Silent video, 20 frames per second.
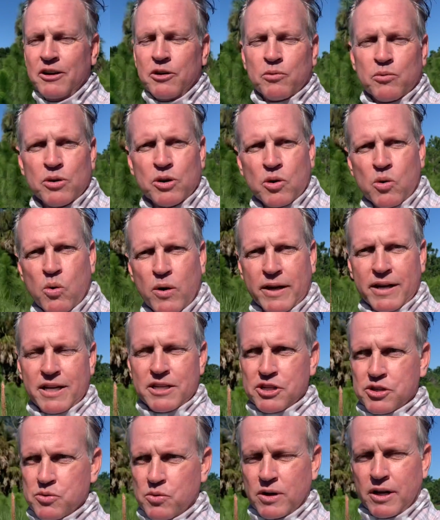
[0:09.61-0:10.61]
Real quick, I
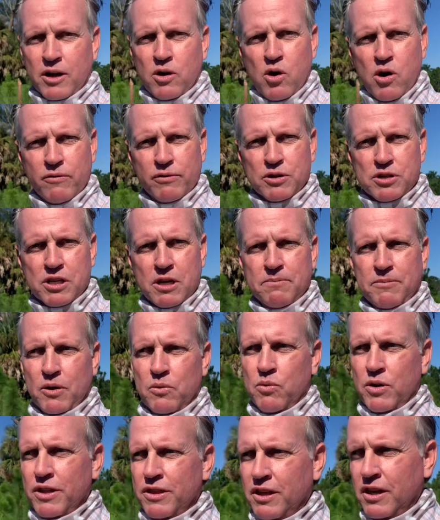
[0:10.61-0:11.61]
just want to go over something
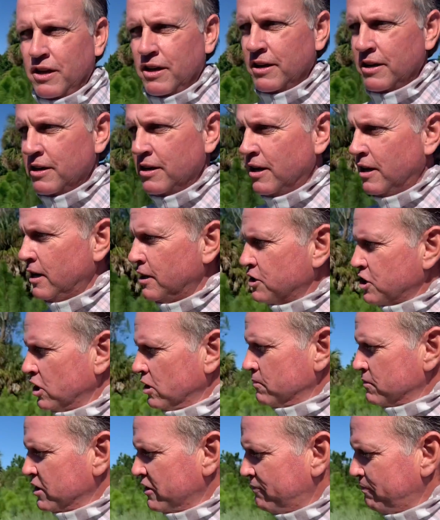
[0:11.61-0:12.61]
with you in uh,
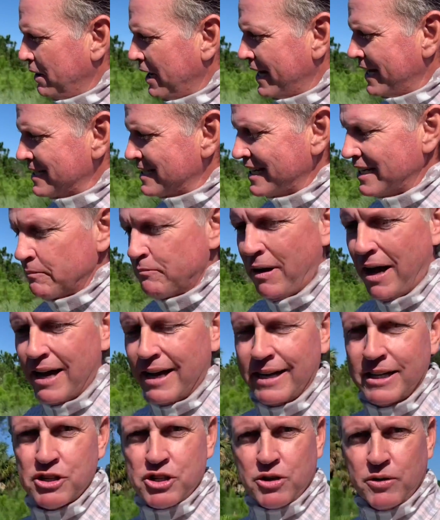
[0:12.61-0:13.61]
terms of planting
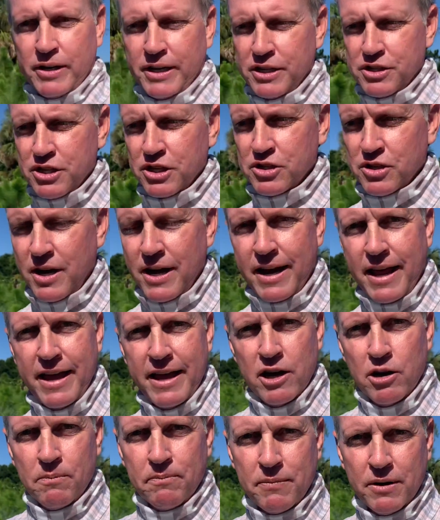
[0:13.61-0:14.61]
pine trees to try to
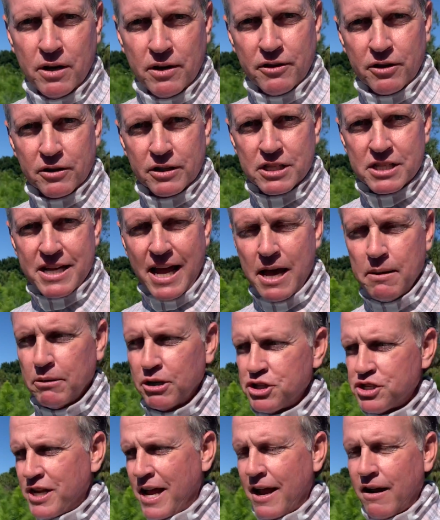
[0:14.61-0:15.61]
help the other
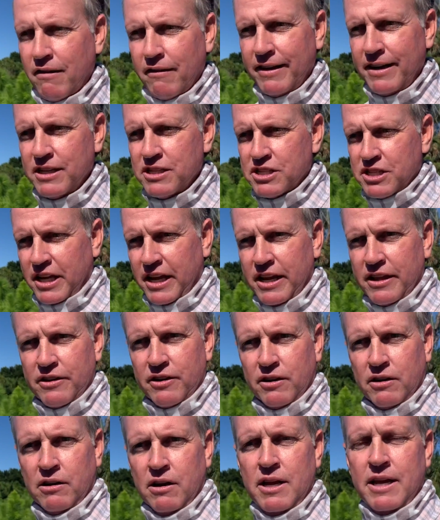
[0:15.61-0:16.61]
established areas,
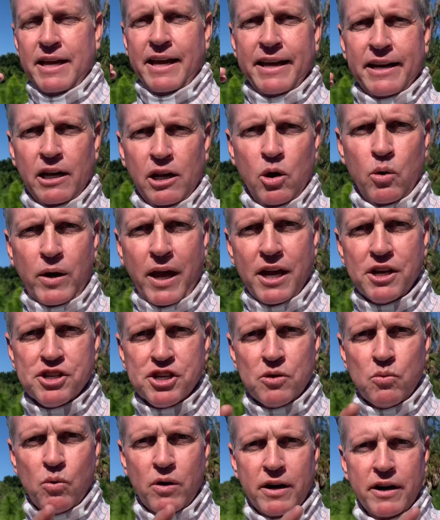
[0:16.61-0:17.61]
either in a
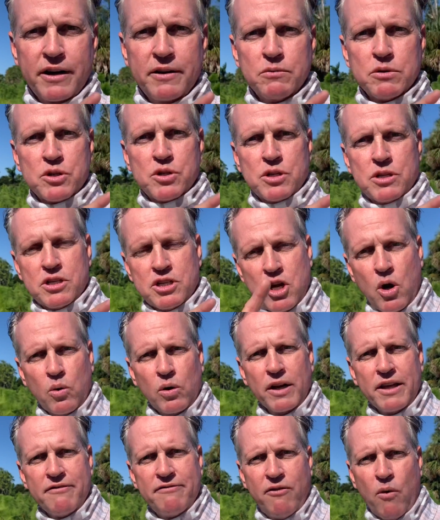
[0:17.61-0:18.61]
location where it was
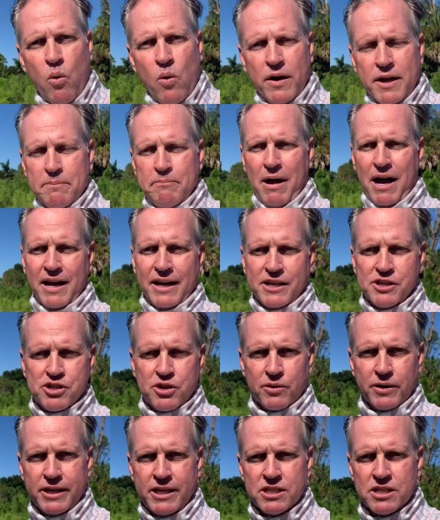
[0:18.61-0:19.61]
totally void pine
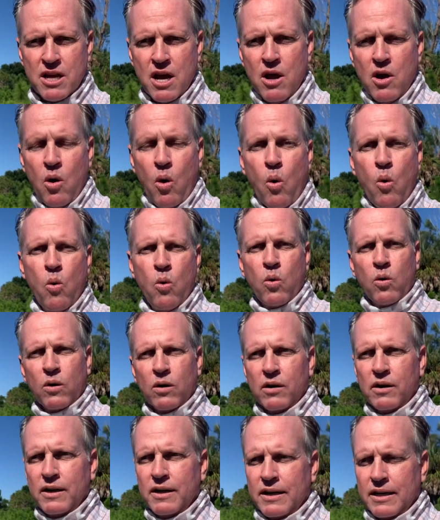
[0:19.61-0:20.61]
trees
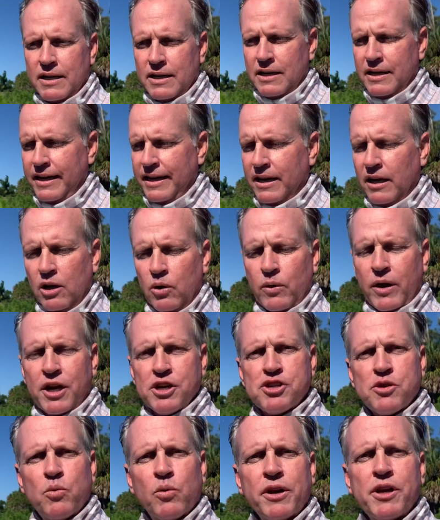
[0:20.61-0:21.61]
or uh, in a
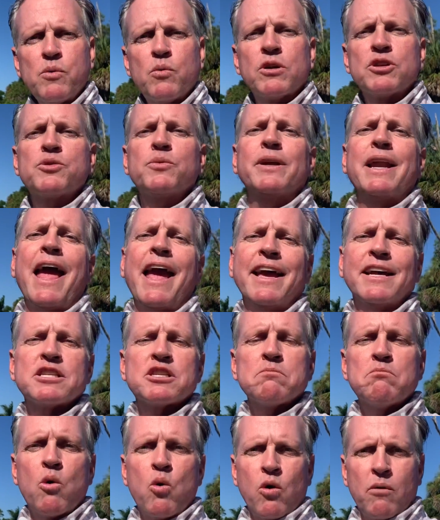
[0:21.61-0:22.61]
location where you want to
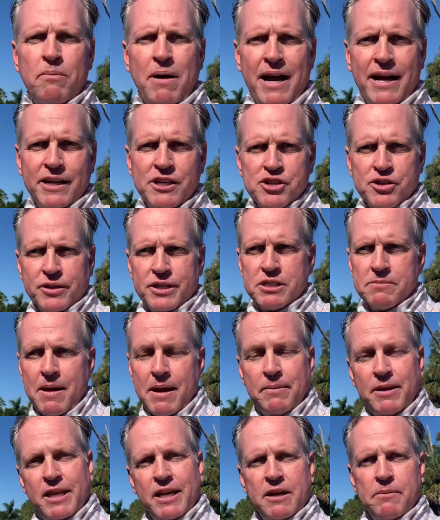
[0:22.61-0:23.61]
enhance more pine trees,
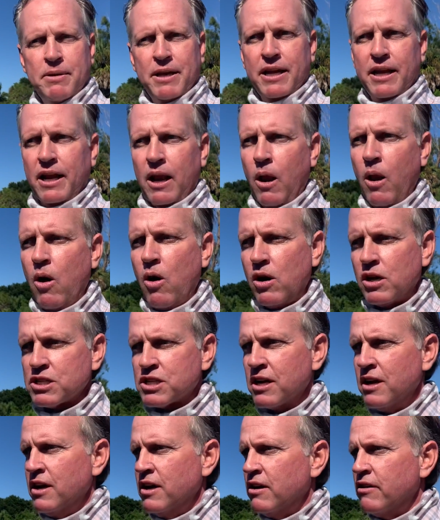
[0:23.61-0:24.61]
maybe that have been at loss
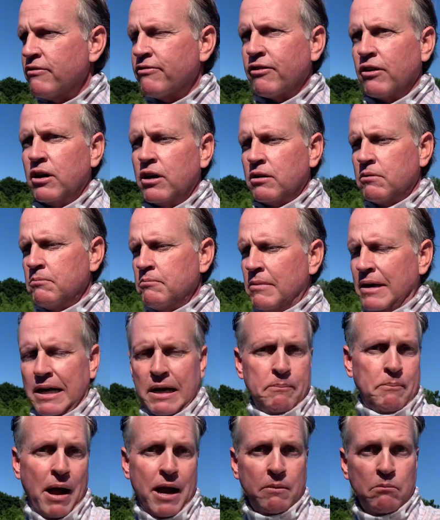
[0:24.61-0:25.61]
from
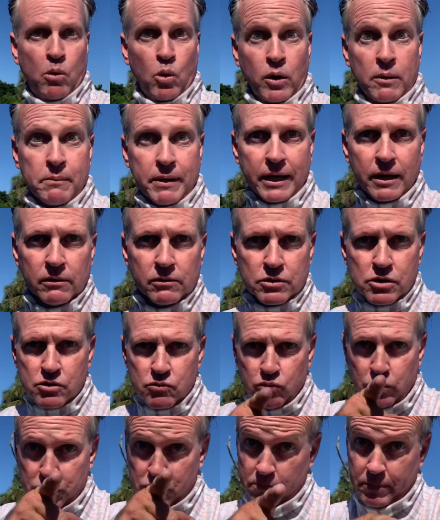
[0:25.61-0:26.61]
pine boring beetles,
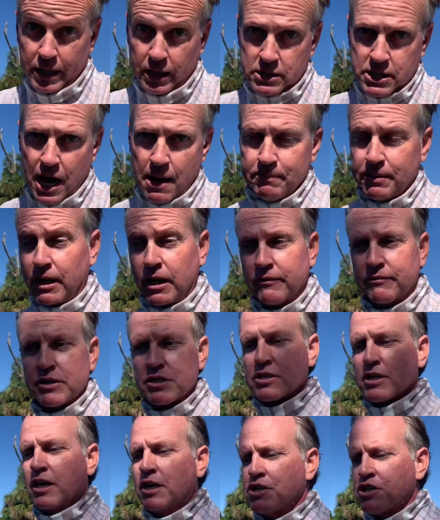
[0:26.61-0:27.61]
which will be a topic of
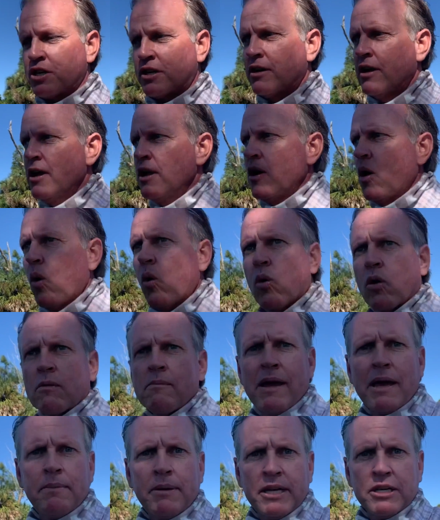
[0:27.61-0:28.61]
discussion, or
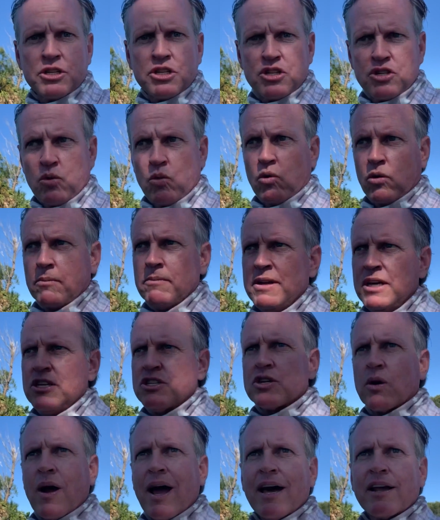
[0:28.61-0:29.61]
maybe a storm.
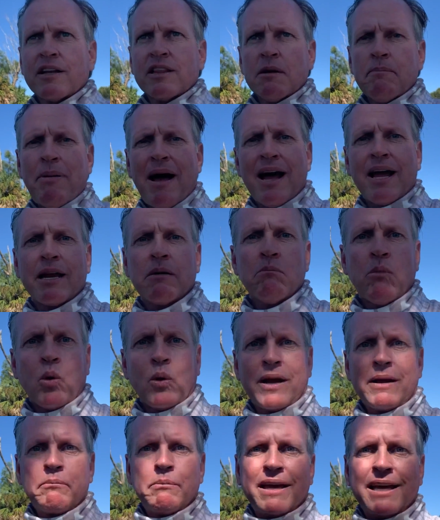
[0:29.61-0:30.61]
So how did the pine
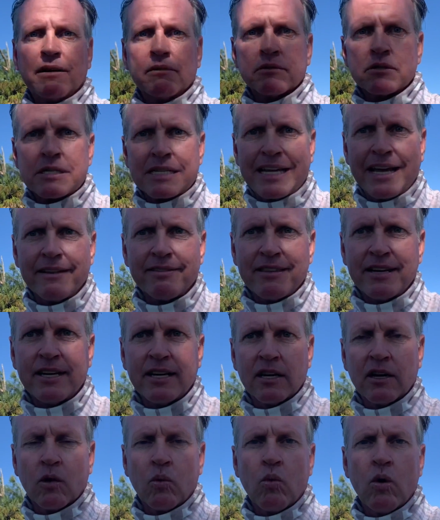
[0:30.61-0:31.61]
boring beetles get
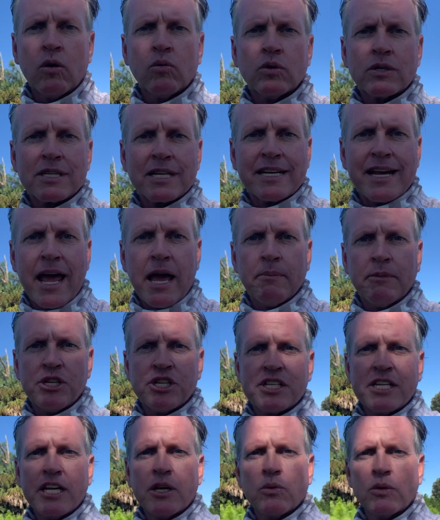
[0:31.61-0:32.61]
there? What was the damage
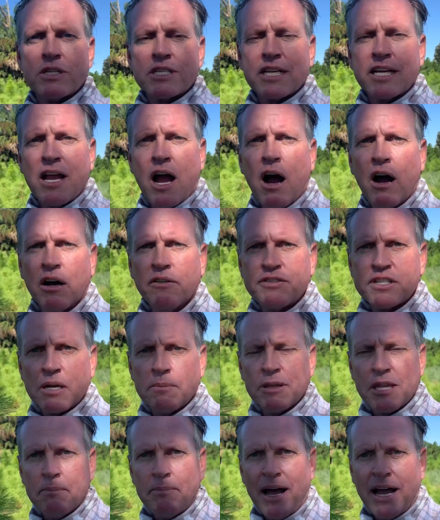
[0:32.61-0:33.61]
sequencing of some
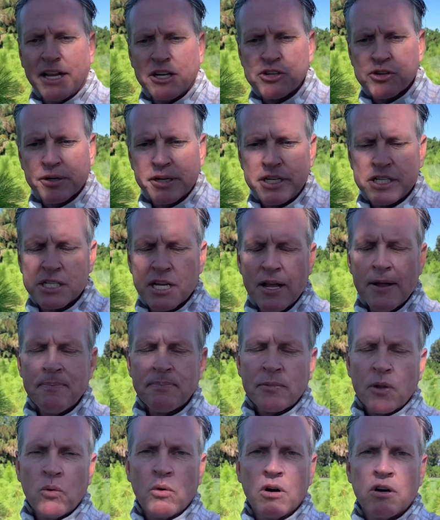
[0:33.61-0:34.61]
of the pine trees?
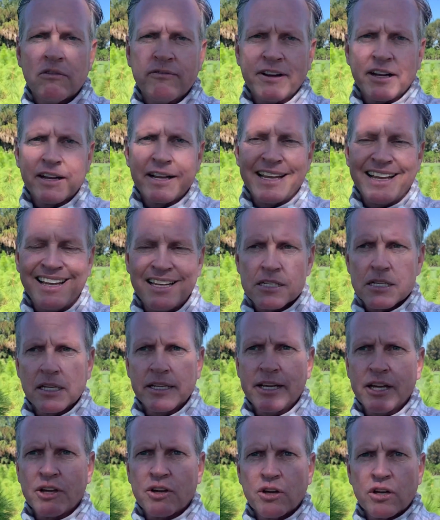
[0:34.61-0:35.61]
Well, very
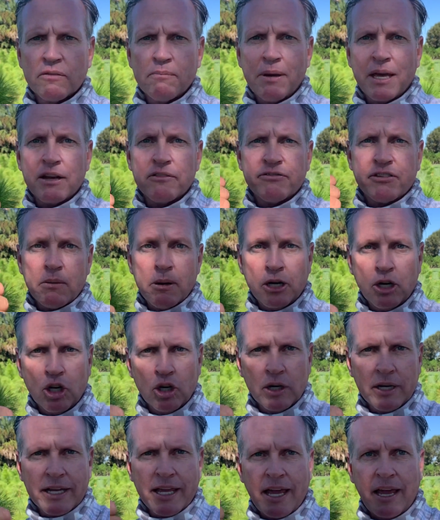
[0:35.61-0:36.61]
easily it could have been from a
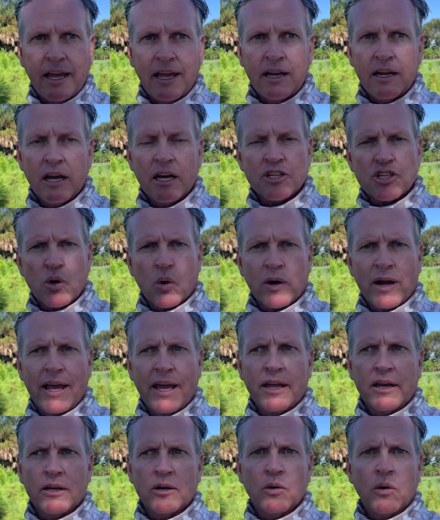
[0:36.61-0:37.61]
hurricane, a
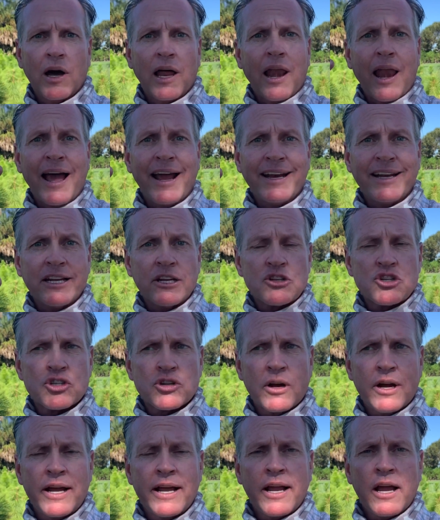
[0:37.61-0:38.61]
tornado, a lightning
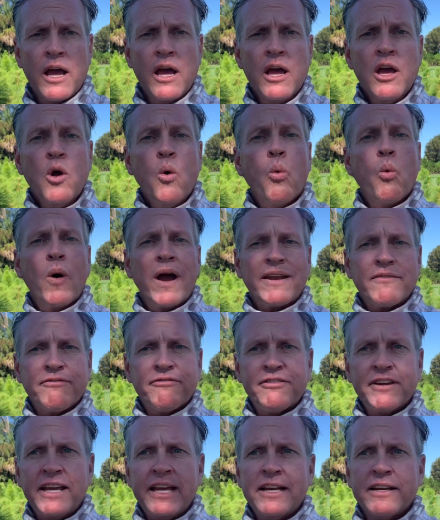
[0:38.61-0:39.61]
strike, wet
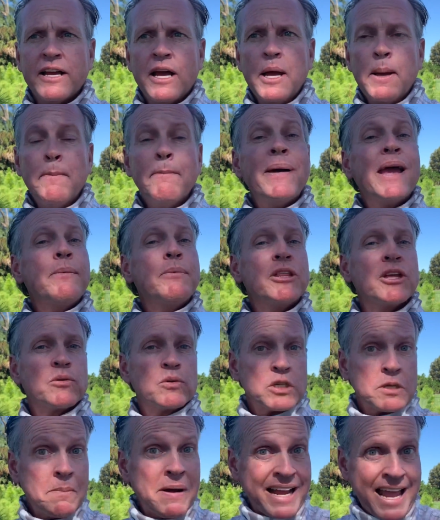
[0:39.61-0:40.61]
feet, maybe there
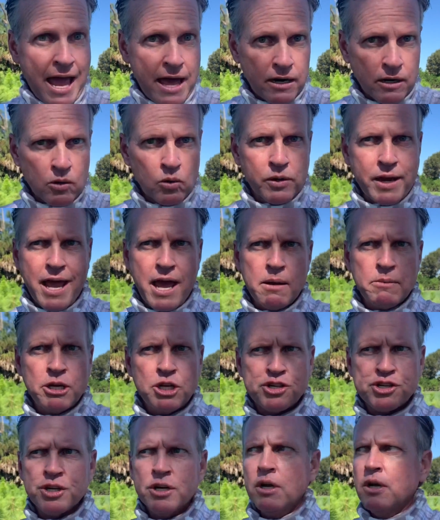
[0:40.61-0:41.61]
was mechanical
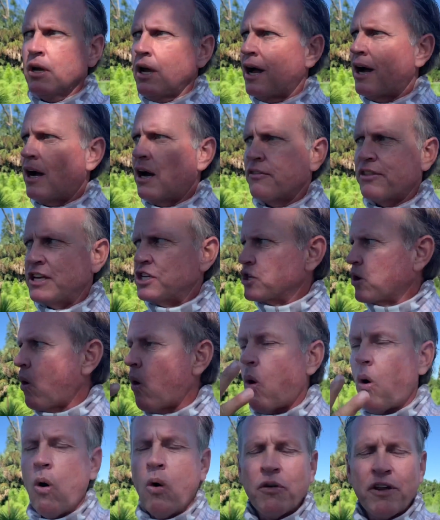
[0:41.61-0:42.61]
damage, uh, these are
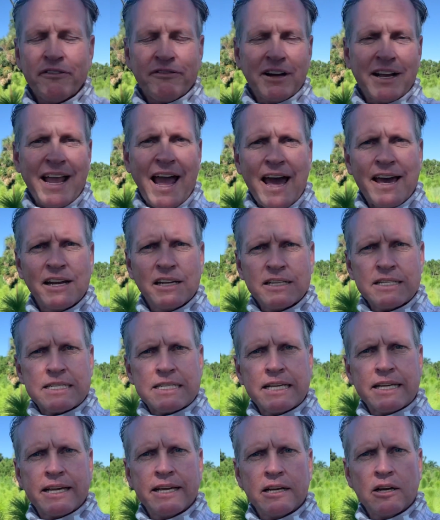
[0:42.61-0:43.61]
all different catalysts
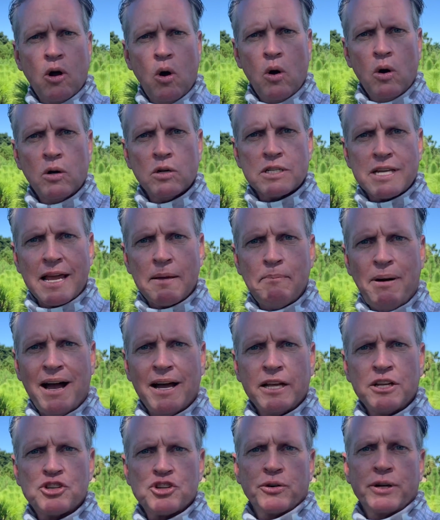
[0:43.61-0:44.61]
that can cause a
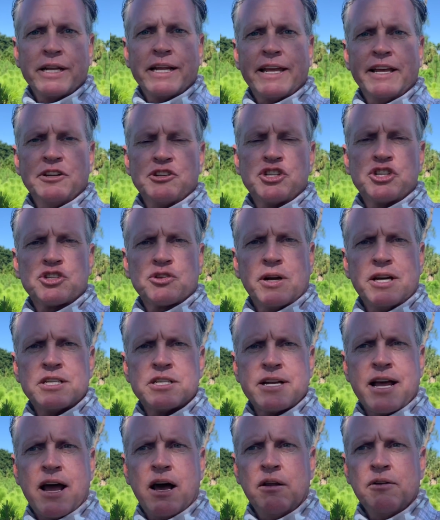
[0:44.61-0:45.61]
pine tree to get
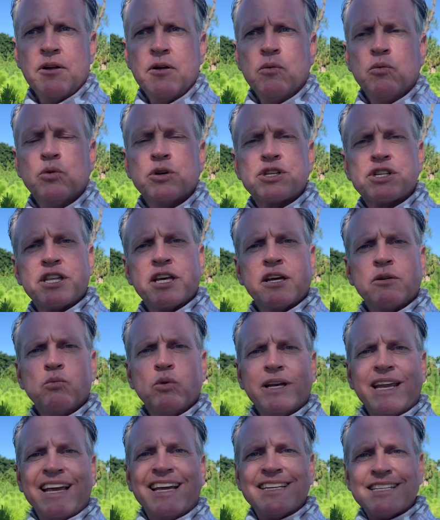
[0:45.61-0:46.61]
stressed out, which then
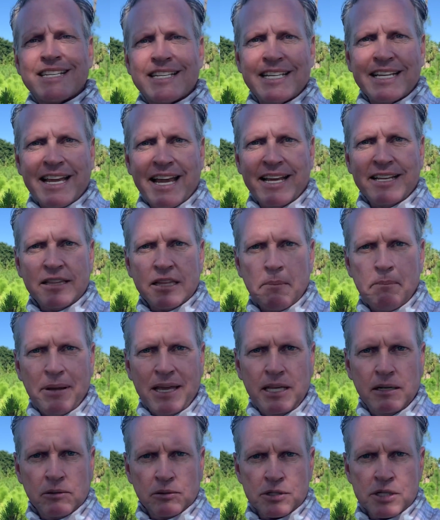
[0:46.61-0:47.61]
would instigate the
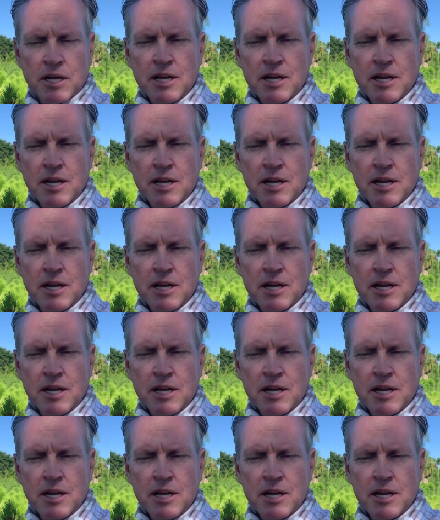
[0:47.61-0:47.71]
beetles.